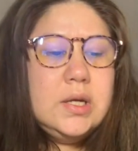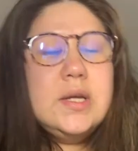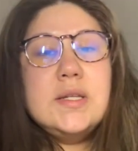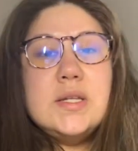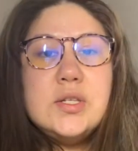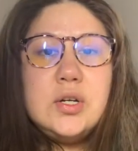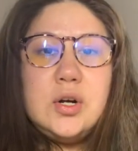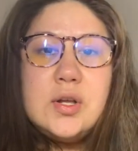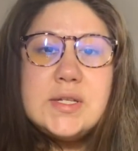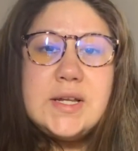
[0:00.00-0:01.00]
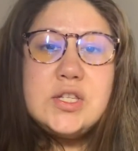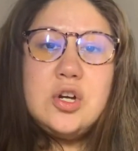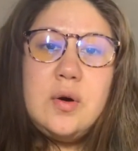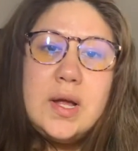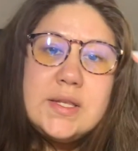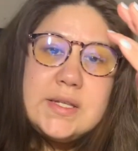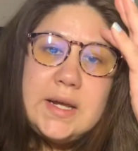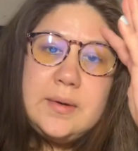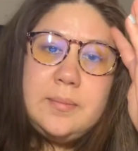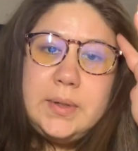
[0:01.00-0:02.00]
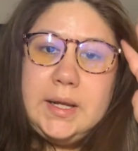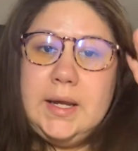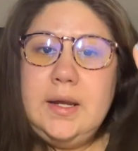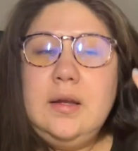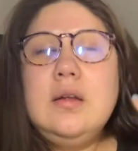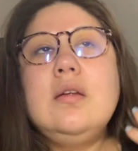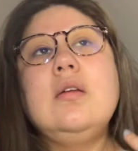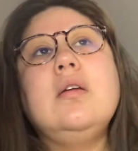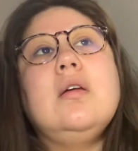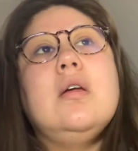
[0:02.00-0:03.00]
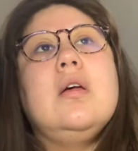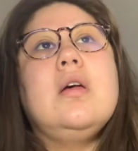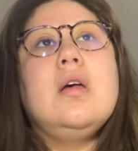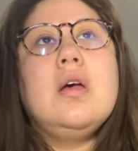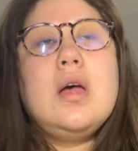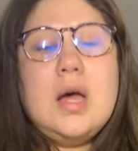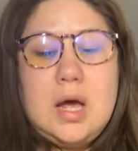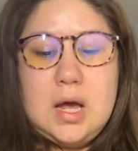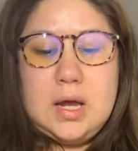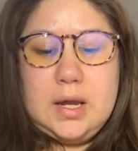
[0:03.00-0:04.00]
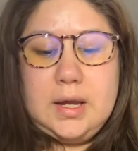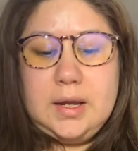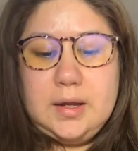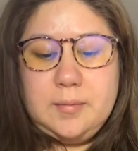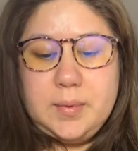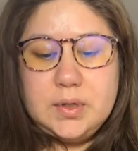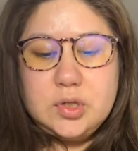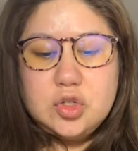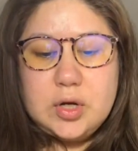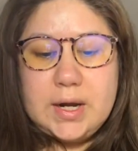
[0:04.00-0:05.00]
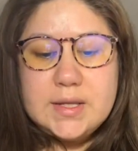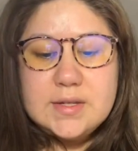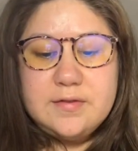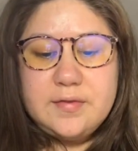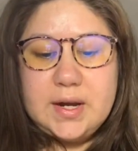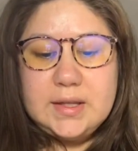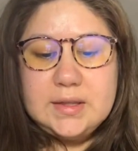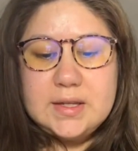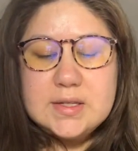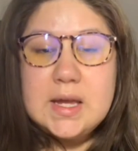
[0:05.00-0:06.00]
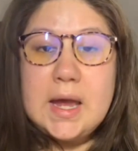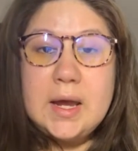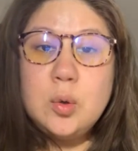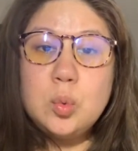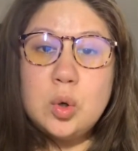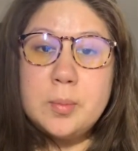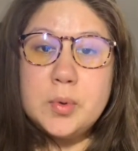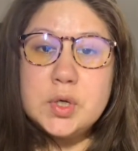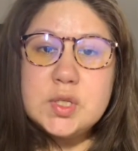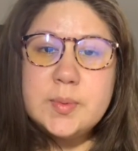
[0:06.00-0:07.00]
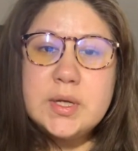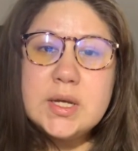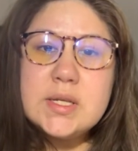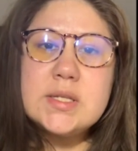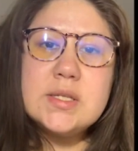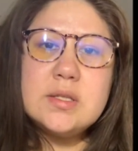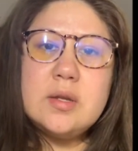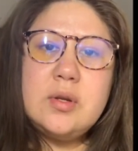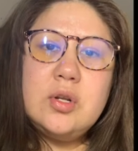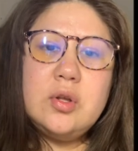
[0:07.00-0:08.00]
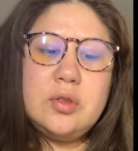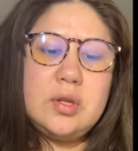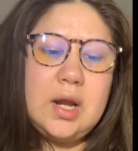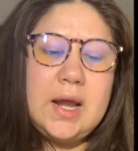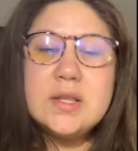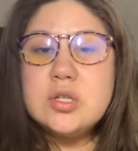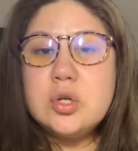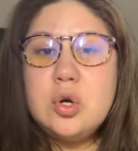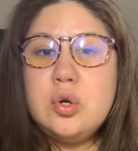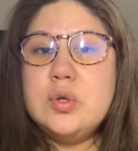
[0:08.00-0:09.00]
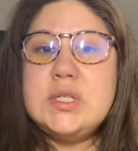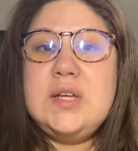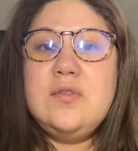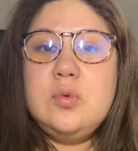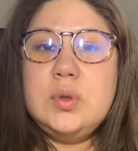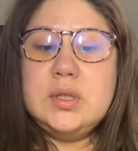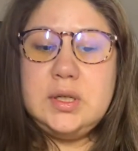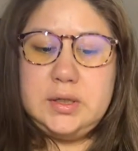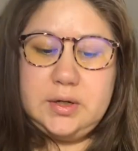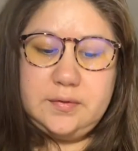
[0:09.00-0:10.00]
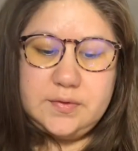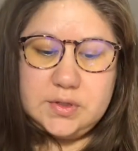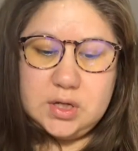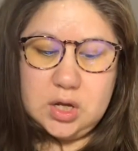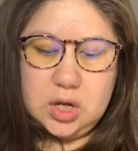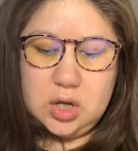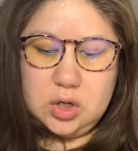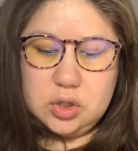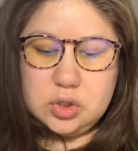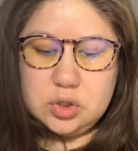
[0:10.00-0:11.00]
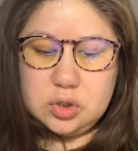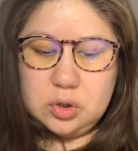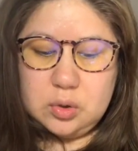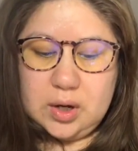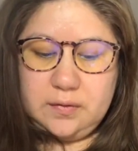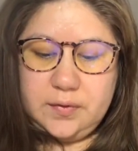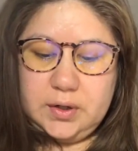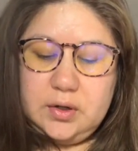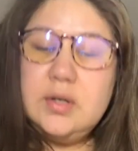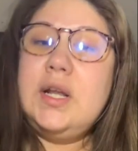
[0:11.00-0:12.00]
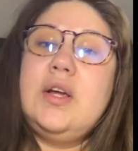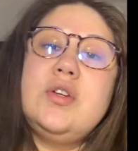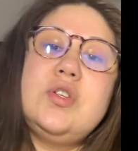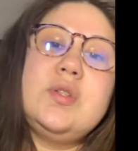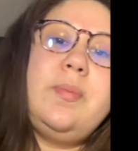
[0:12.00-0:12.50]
Since the girls like to go outside and play, I've been trying to find these hand warmers because, their hands are cold even with the gloves. So I figured they could just